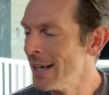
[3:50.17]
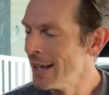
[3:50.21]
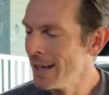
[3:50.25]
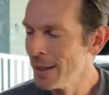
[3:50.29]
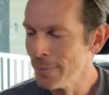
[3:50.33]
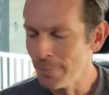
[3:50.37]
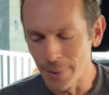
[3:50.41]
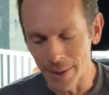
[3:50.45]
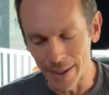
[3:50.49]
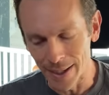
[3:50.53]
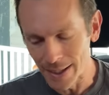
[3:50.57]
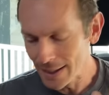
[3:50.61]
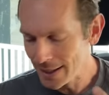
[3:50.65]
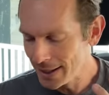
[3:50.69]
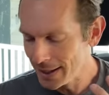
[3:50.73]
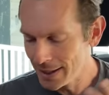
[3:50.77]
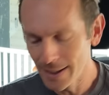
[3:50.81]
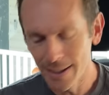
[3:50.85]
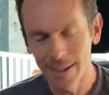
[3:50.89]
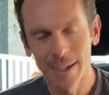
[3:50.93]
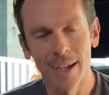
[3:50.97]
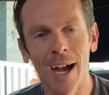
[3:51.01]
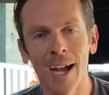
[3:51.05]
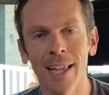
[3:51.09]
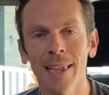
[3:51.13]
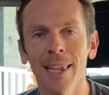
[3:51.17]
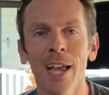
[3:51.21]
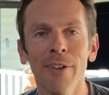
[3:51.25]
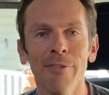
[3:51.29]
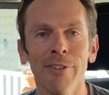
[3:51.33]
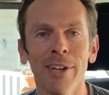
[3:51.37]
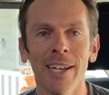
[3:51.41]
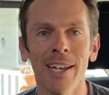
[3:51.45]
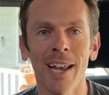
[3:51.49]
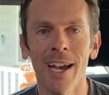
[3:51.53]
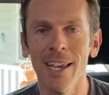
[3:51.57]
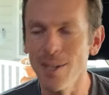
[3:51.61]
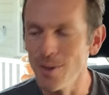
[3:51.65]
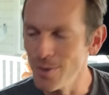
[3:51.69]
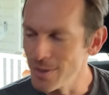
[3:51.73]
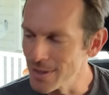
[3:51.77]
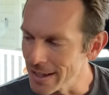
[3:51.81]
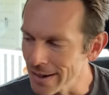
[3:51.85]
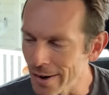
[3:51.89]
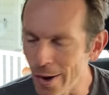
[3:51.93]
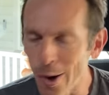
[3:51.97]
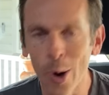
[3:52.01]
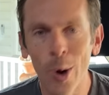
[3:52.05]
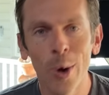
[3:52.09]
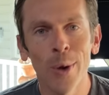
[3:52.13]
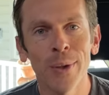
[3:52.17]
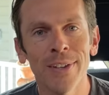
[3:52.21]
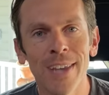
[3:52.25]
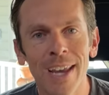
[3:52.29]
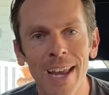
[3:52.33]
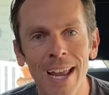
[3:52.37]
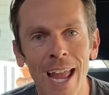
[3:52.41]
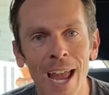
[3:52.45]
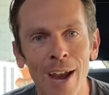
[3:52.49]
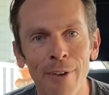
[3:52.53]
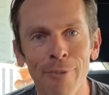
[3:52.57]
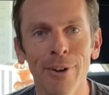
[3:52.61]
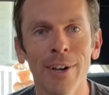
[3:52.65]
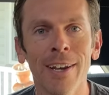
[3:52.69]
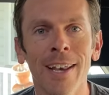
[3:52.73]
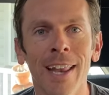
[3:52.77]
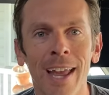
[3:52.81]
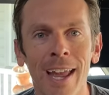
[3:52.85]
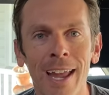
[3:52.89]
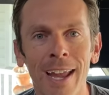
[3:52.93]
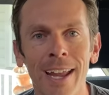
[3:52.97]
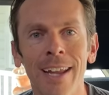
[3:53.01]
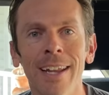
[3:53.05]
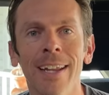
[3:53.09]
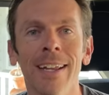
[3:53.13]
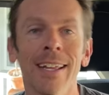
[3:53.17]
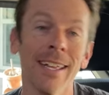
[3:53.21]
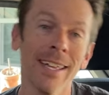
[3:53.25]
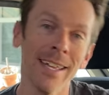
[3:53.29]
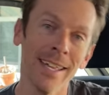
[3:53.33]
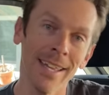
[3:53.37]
But I love it. I use it all day, every day,